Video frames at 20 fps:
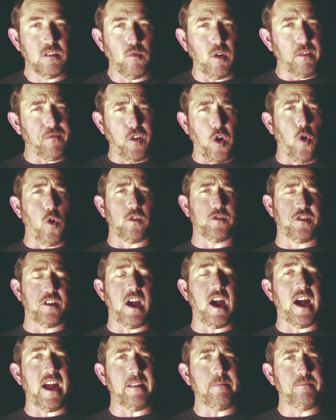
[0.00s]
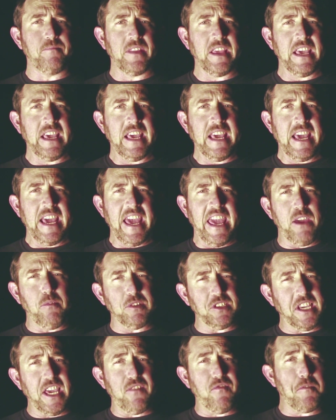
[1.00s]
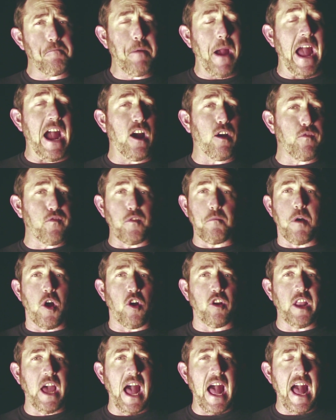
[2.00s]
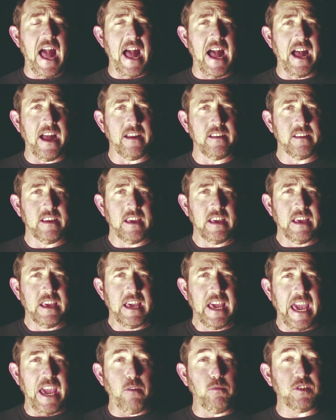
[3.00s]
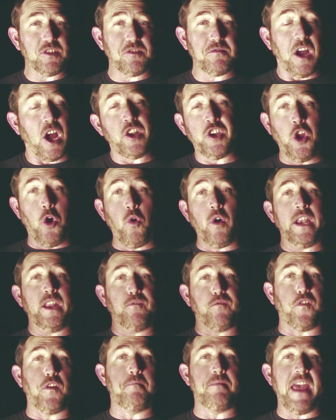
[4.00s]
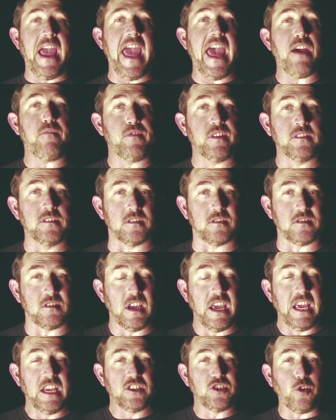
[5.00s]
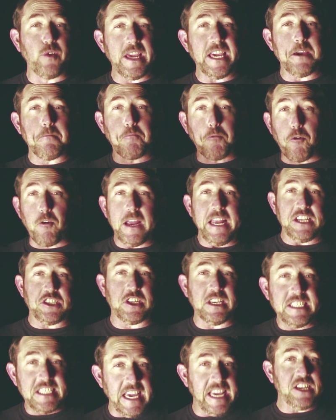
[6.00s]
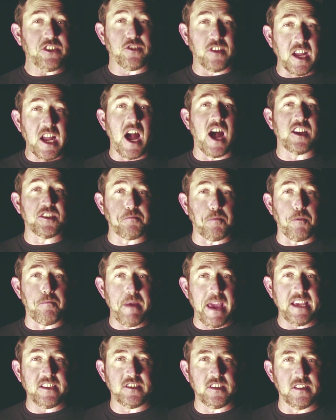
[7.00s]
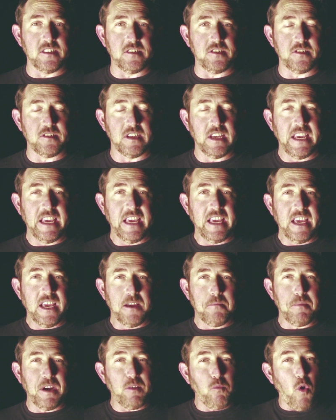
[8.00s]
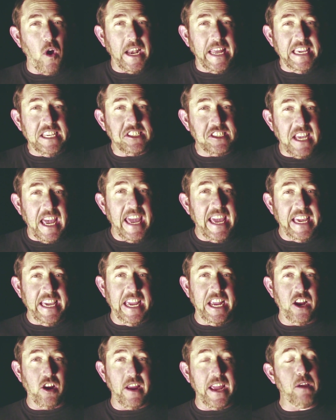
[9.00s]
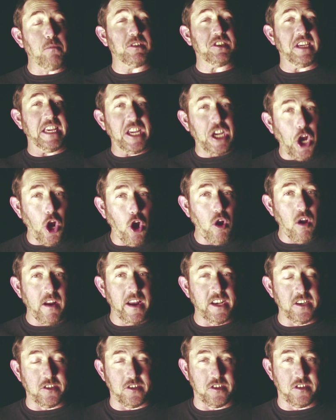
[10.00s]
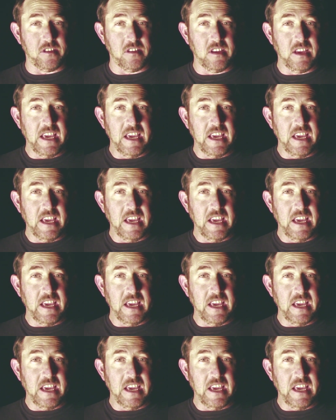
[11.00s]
Well, of course not. He was given power from on high. He was anointed from the heavens so he could preach and teach the gospel message. But what he's saying here, he was encouraged.